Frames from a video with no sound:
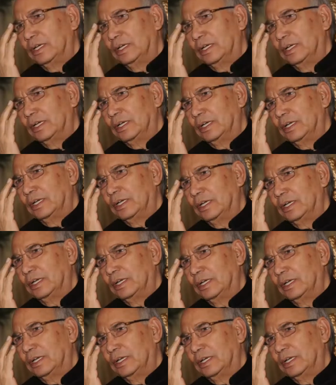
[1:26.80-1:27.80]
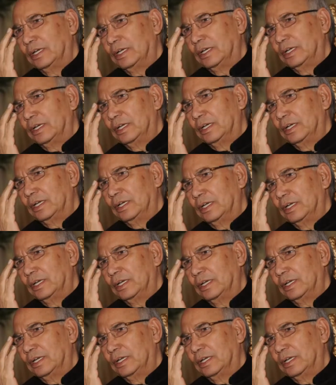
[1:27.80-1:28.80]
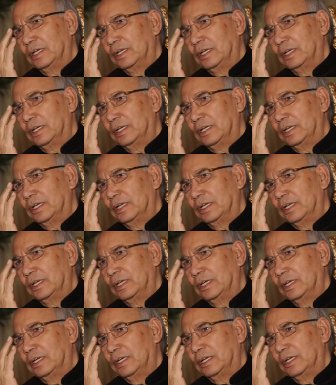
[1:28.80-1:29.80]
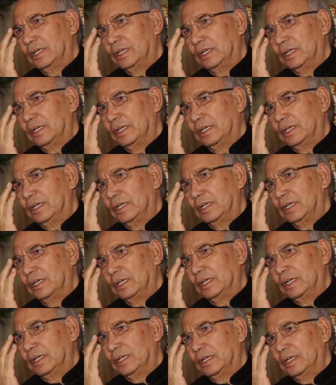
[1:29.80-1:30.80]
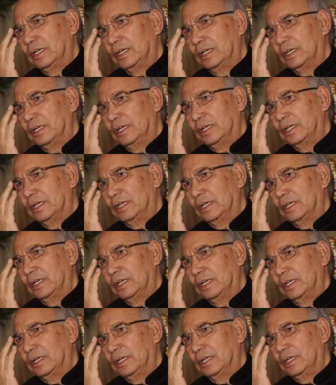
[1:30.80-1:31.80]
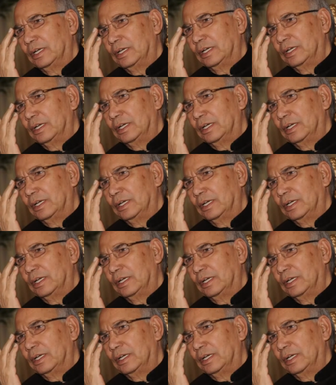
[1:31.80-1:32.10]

(not speaking)